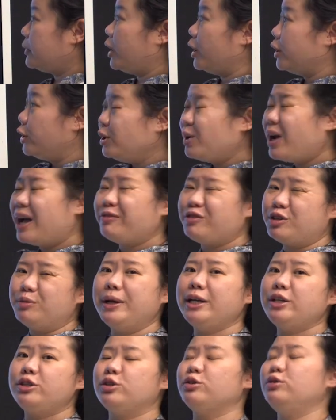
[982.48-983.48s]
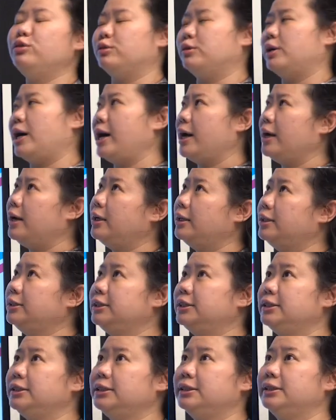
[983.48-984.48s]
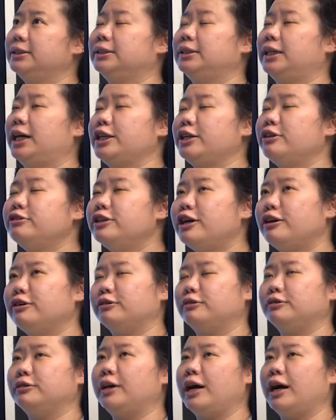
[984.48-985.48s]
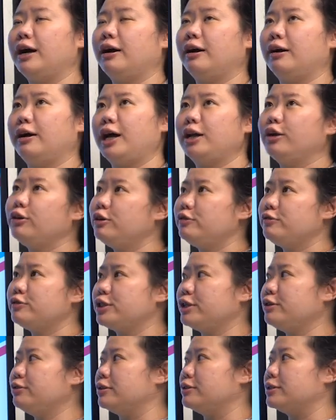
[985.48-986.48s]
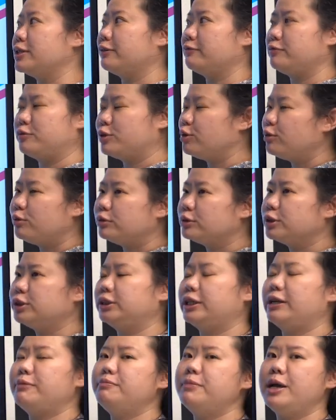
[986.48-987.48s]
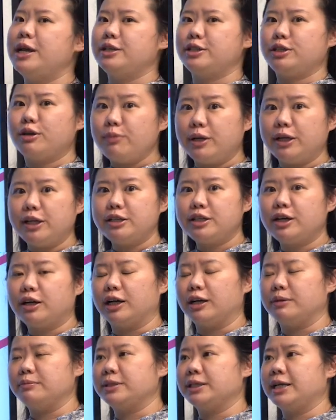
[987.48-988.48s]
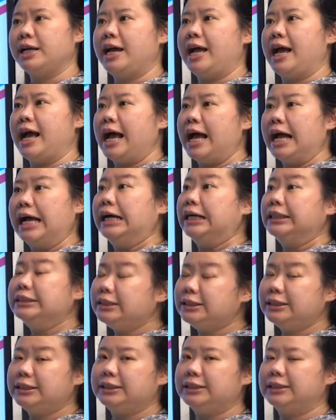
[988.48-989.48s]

You have to make sure, and I don't know, a lot of students, I've talked to them so many times, and